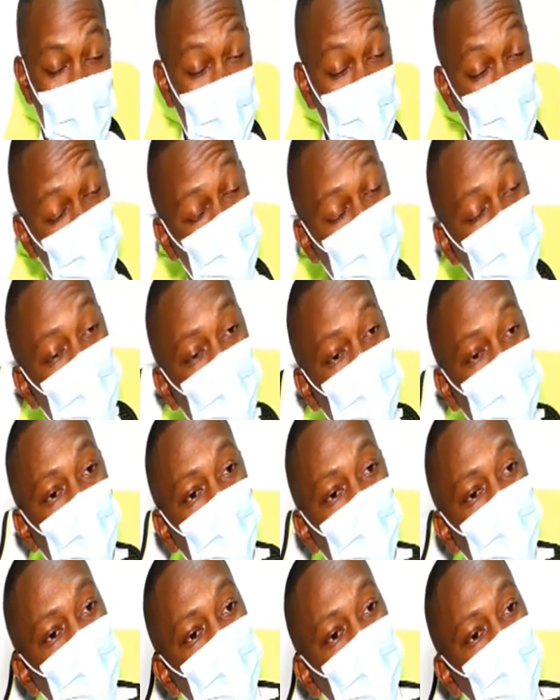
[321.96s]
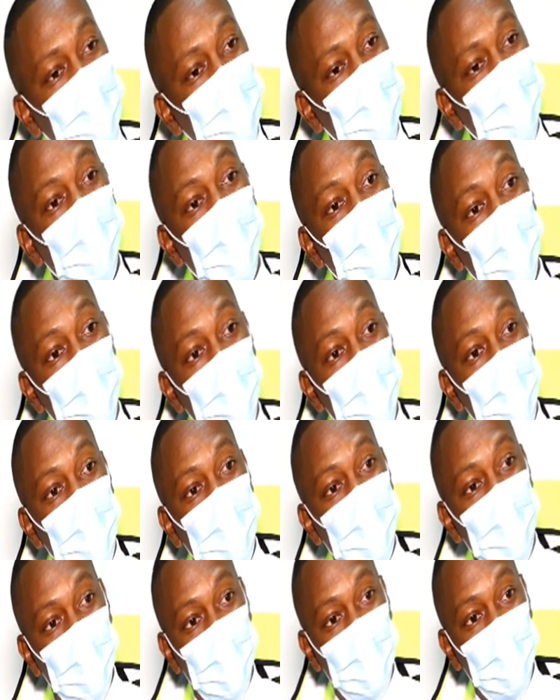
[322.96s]
urge the public to bear with
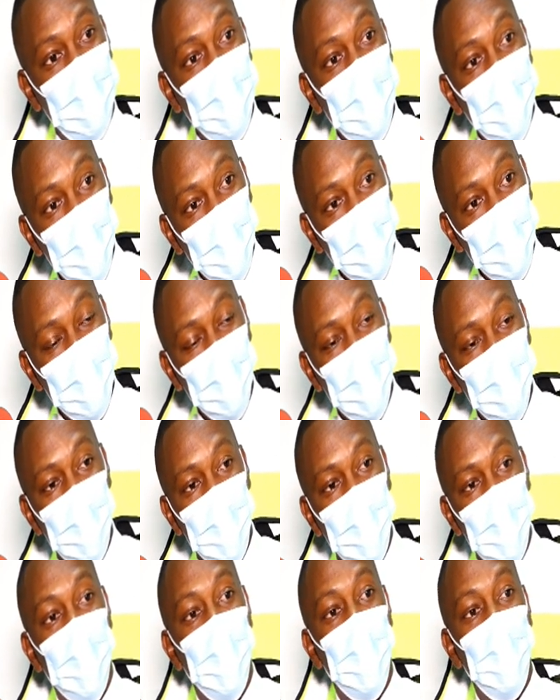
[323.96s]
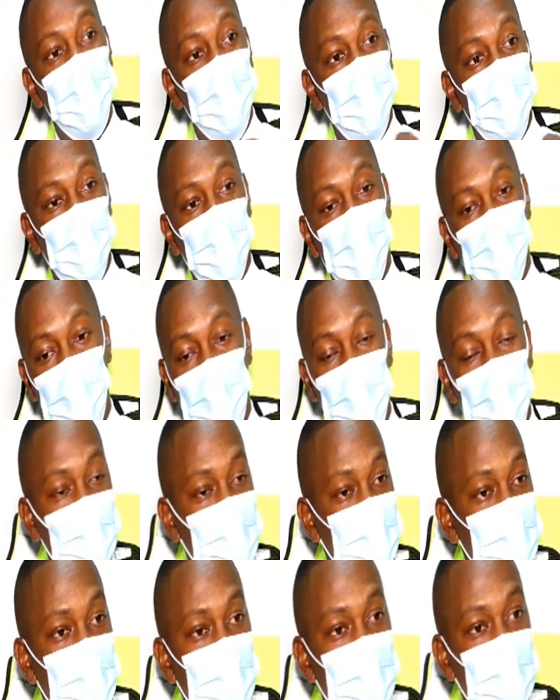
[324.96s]
us in the interim as we quickly
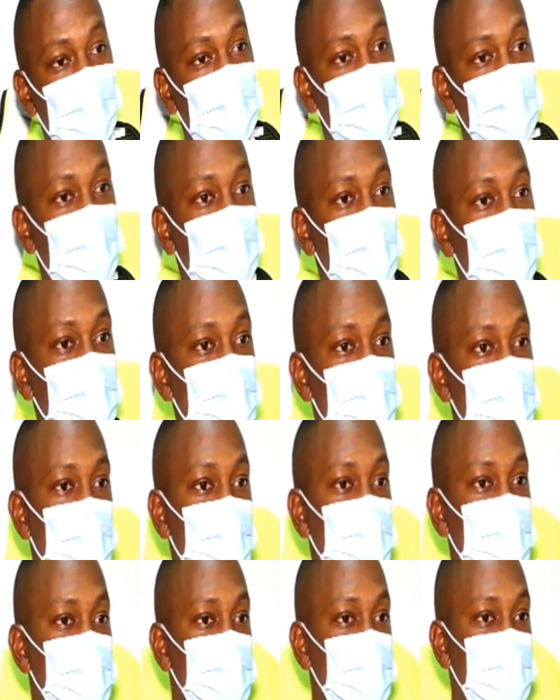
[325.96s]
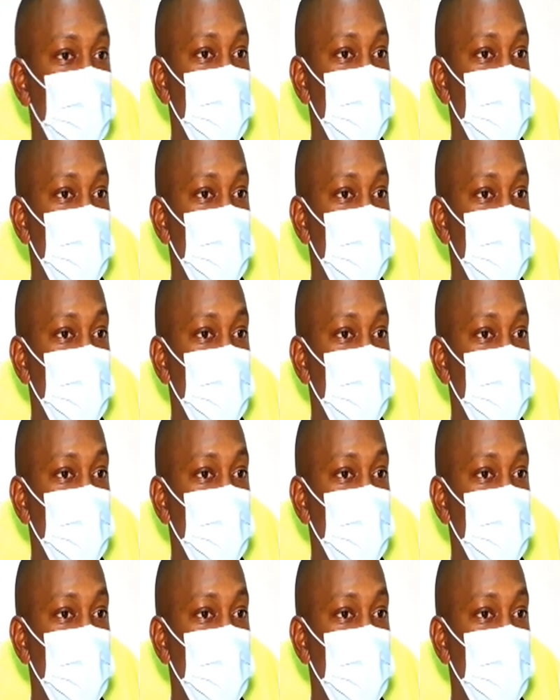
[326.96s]
execute these works.